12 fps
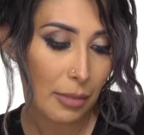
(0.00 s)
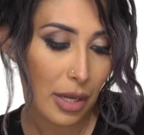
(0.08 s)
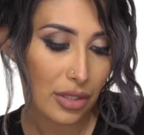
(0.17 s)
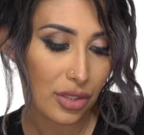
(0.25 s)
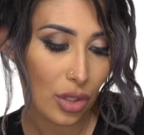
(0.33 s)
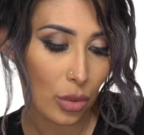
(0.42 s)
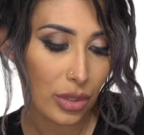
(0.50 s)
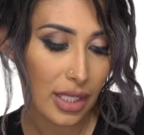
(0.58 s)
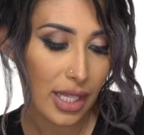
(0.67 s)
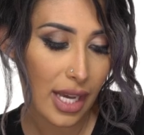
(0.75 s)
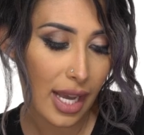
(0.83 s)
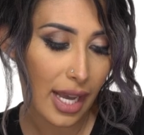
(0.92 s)

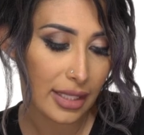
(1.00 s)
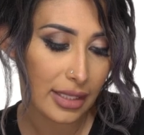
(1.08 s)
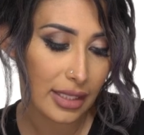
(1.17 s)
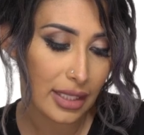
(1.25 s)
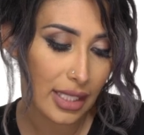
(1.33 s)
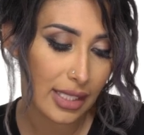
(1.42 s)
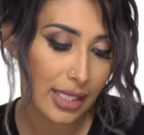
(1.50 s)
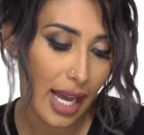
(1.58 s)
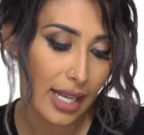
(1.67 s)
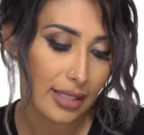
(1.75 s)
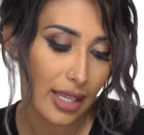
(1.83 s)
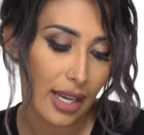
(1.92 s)
Sonia Adil is
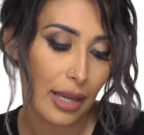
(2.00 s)
asking,